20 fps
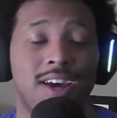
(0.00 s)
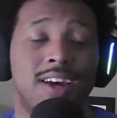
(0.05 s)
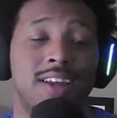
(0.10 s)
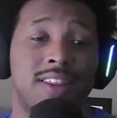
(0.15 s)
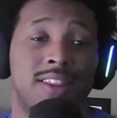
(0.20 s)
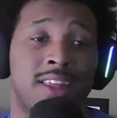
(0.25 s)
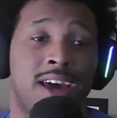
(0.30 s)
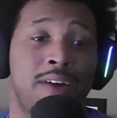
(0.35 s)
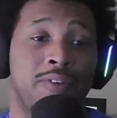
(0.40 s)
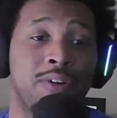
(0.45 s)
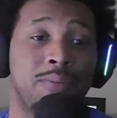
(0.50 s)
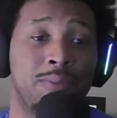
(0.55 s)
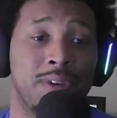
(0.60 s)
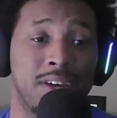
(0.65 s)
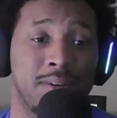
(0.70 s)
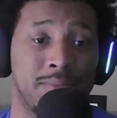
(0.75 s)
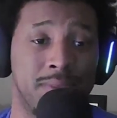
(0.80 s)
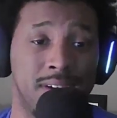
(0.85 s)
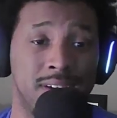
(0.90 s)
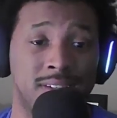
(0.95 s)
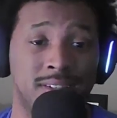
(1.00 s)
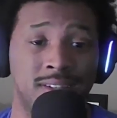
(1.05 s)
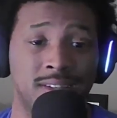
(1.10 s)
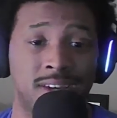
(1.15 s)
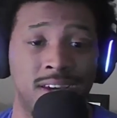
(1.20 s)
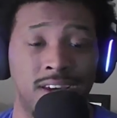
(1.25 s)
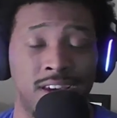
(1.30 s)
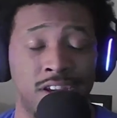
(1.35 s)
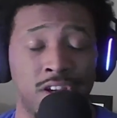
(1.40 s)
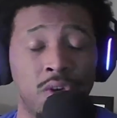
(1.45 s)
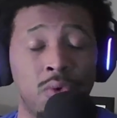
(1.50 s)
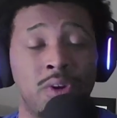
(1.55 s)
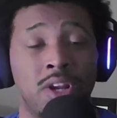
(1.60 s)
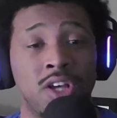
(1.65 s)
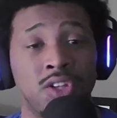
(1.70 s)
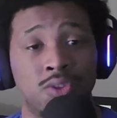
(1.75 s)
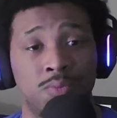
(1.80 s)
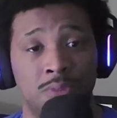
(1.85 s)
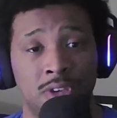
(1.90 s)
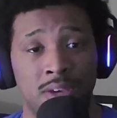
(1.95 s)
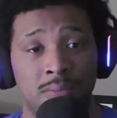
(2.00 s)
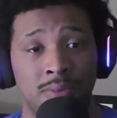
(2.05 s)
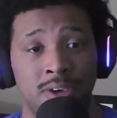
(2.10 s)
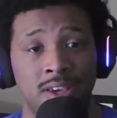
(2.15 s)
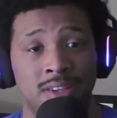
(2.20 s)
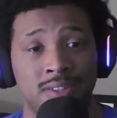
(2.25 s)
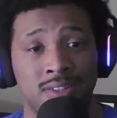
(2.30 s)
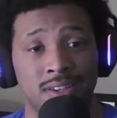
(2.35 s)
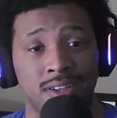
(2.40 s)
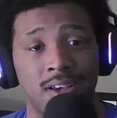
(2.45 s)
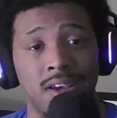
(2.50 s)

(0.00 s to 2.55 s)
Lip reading: That would be amazing. And you know what else would be amazing?